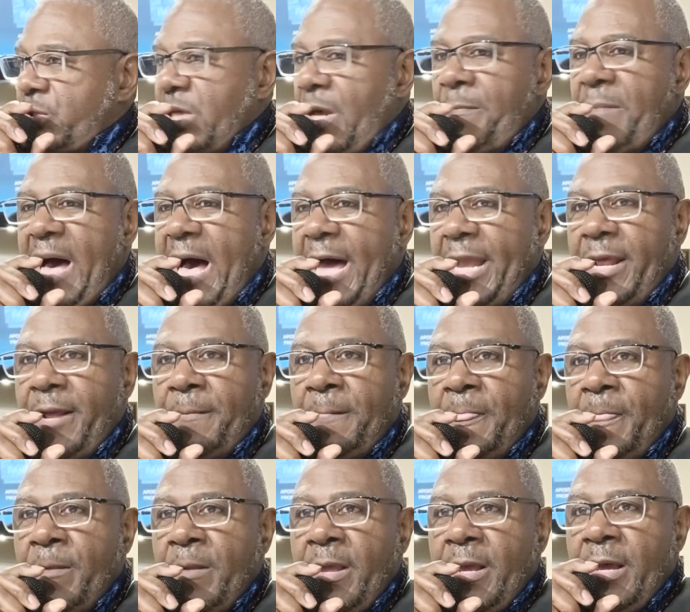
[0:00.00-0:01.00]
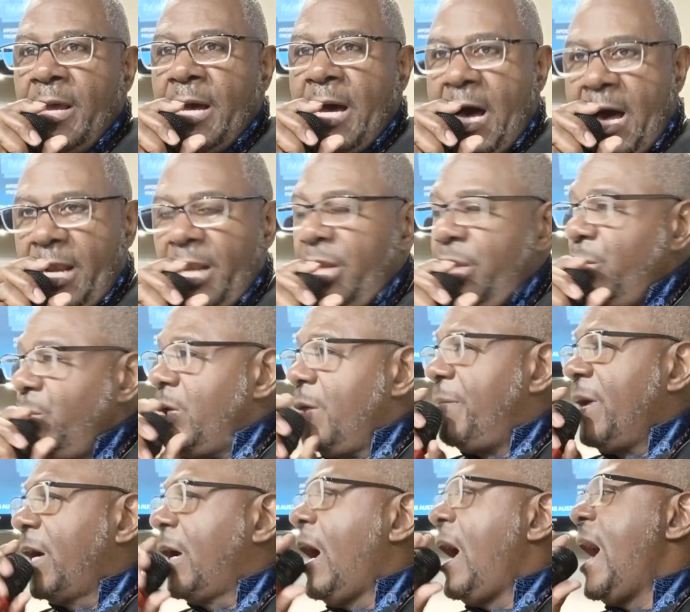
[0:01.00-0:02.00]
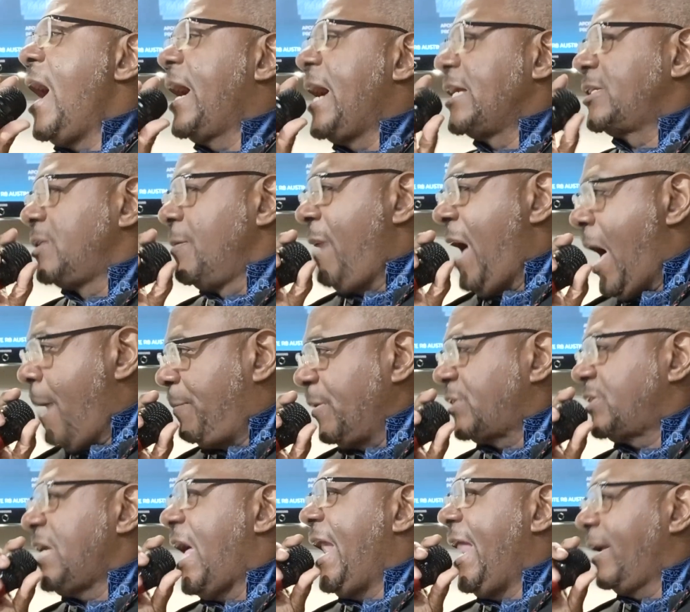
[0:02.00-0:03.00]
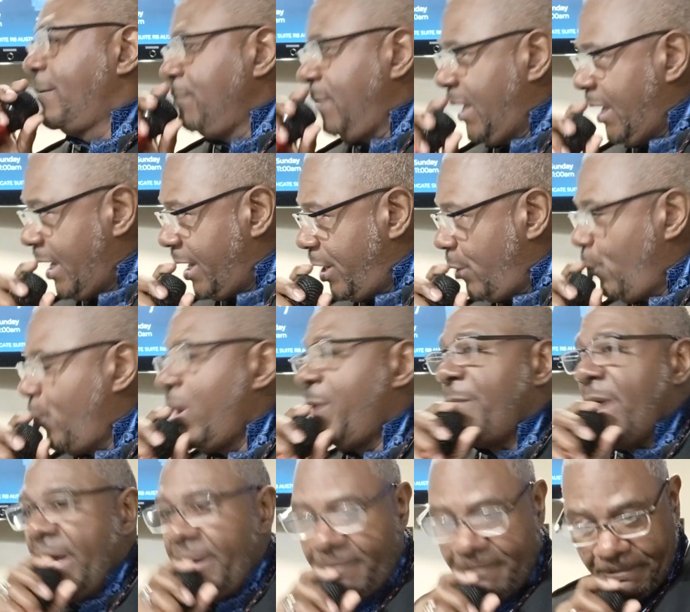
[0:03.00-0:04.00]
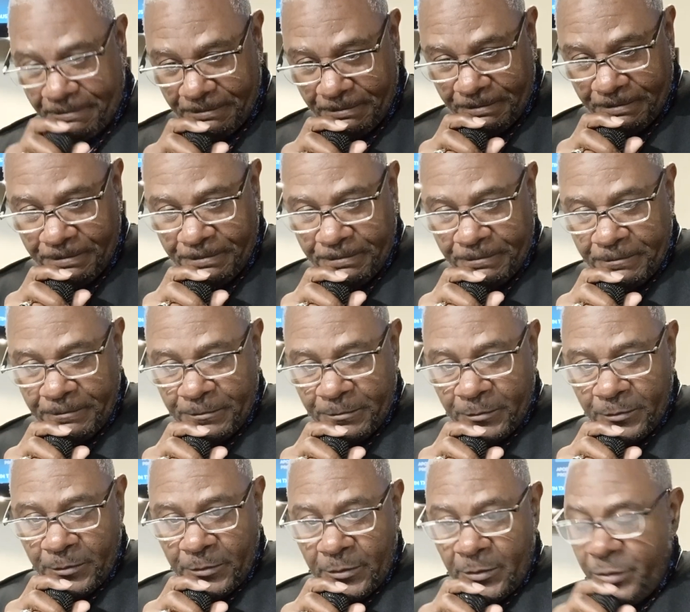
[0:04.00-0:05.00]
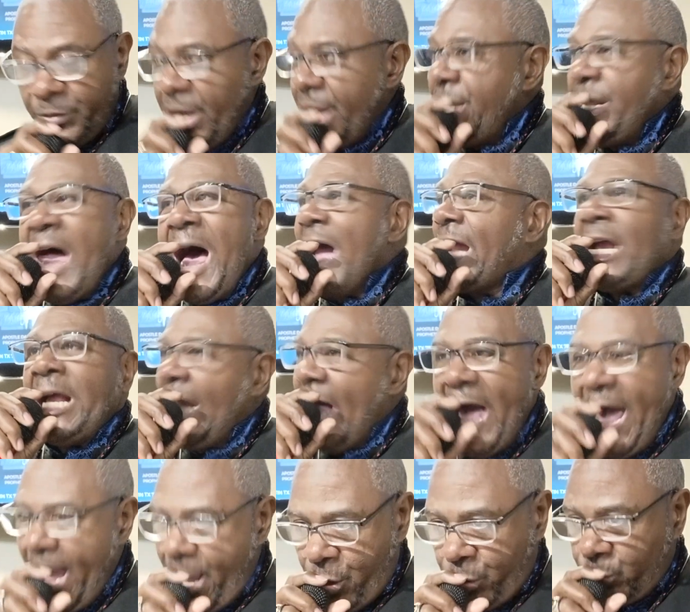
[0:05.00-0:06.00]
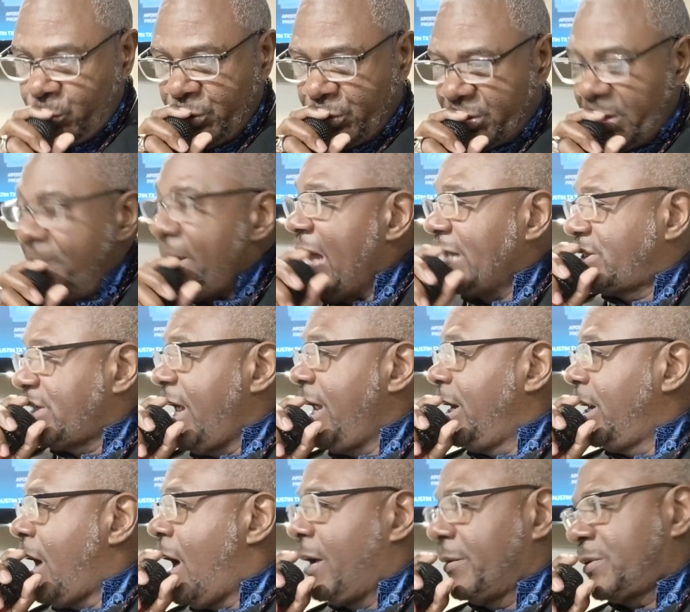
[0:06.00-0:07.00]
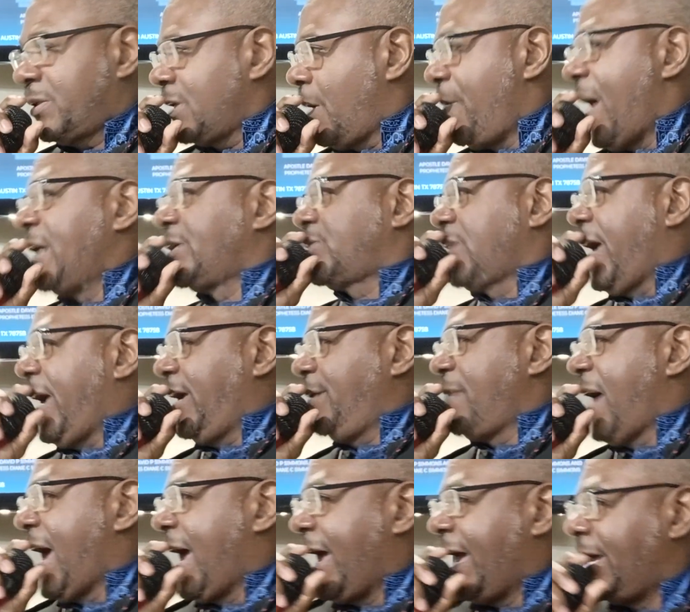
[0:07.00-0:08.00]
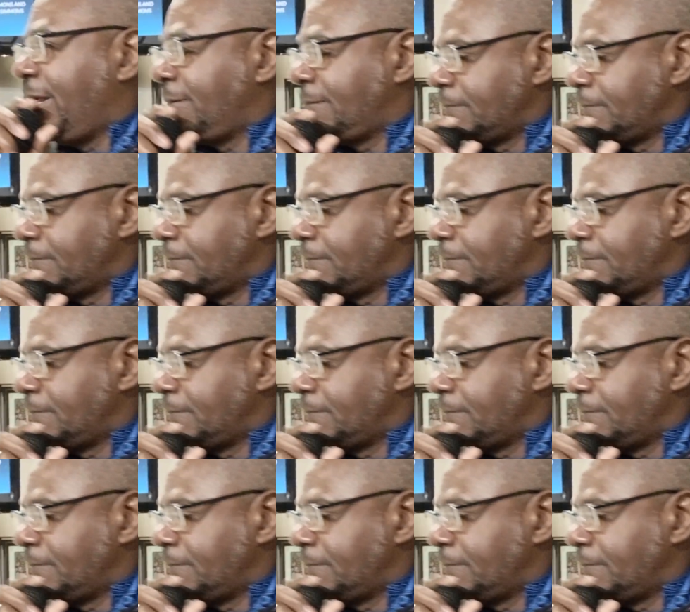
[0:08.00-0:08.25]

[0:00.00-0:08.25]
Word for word: on, somebody. Hallelujah. But God got some apostolic men and women. They're not clowns. Somebody say, oh, somebody say amen.